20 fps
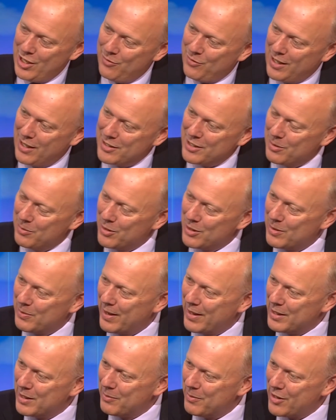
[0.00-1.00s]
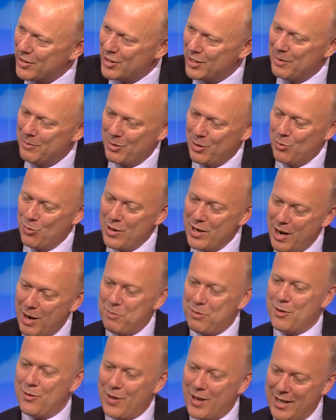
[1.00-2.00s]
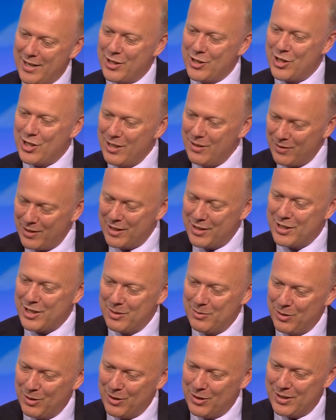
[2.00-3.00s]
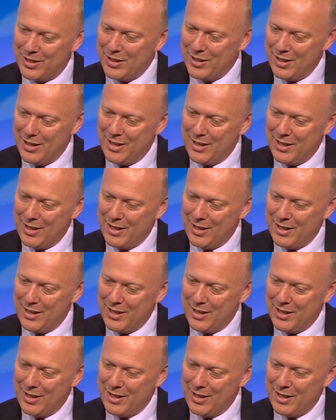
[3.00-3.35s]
Chief constables spend the budget, but we are providing chief constables